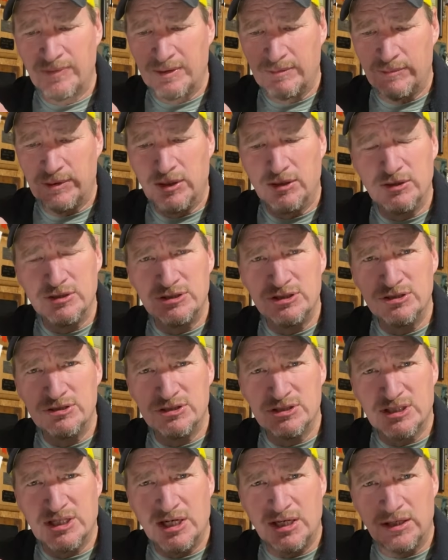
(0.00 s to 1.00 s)
We always use
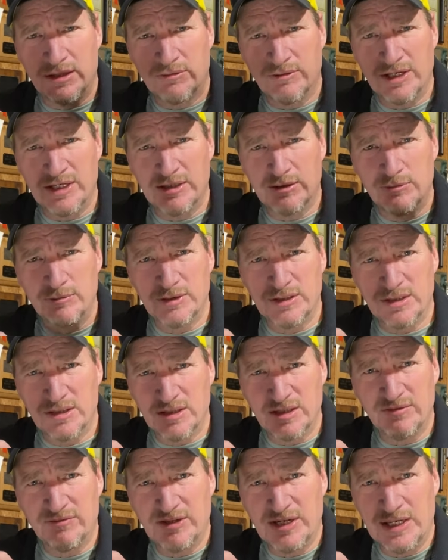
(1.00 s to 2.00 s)
the Colorado willow
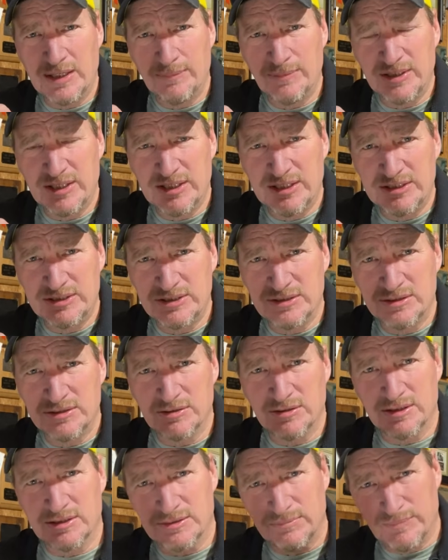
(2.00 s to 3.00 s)
leaf combination
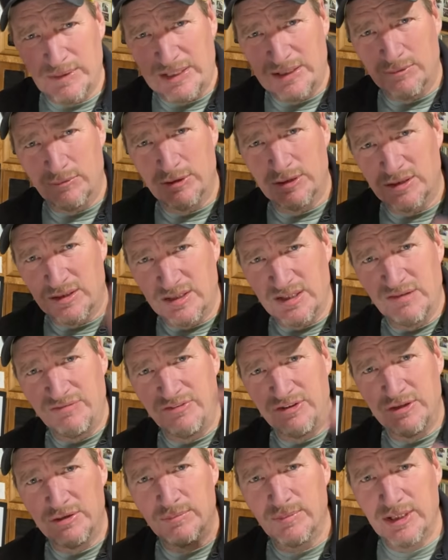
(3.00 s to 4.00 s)
so that bait wouldn't lift
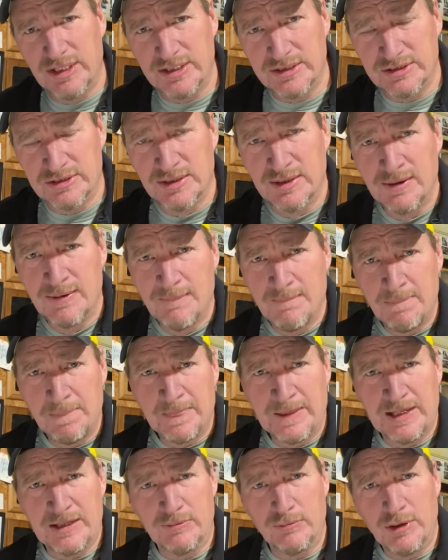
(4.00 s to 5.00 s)
too much.
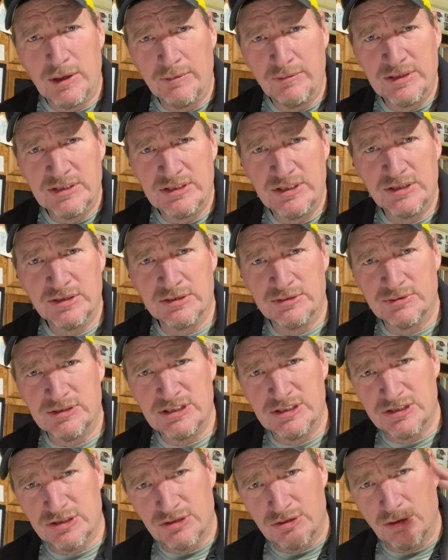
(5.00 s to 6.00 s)
And what we do is we
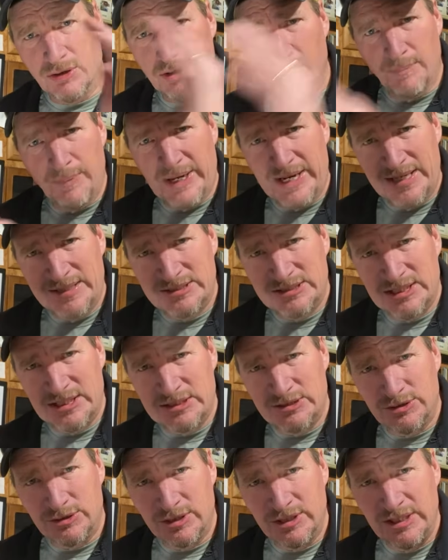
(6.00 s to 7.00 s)
just throw it past
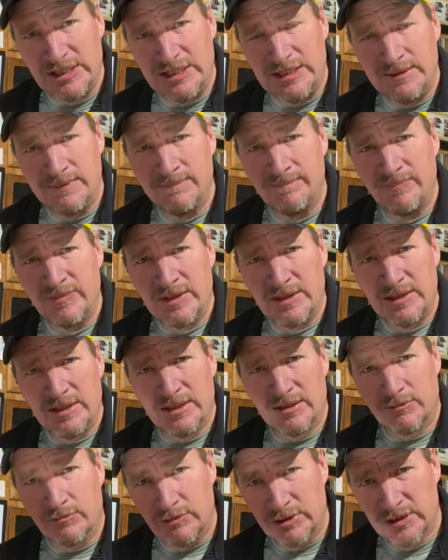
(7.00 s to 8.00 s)
that tree
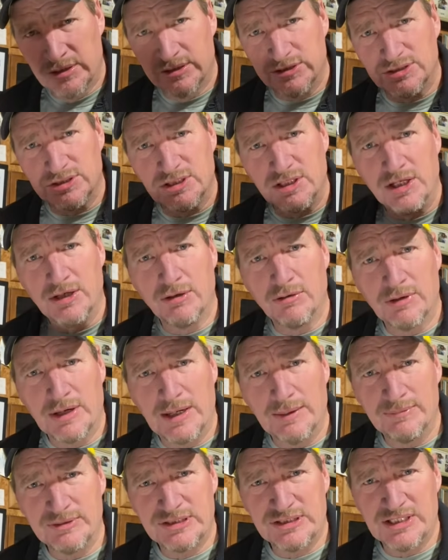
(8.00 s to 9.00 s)
and reel it slow
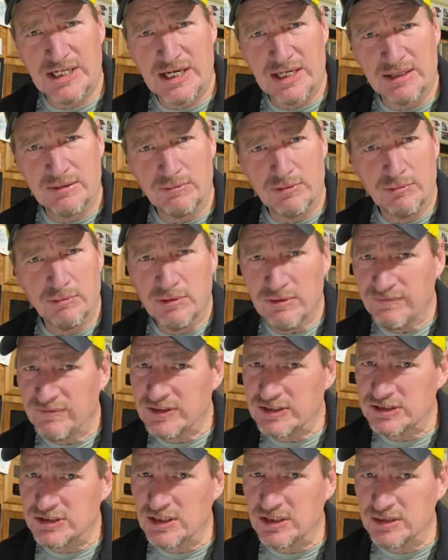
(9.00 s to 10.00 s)
right beside it. We weren't
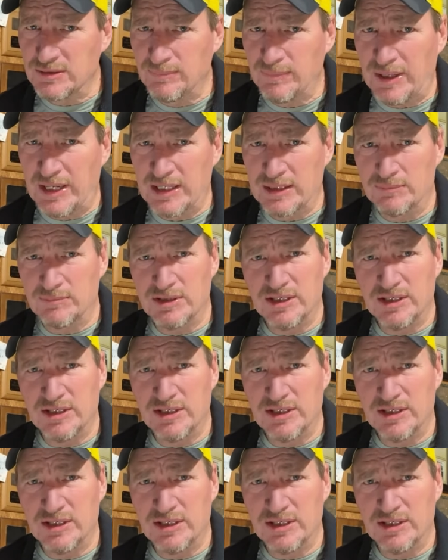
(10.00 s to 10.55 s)
fishing on the bottom.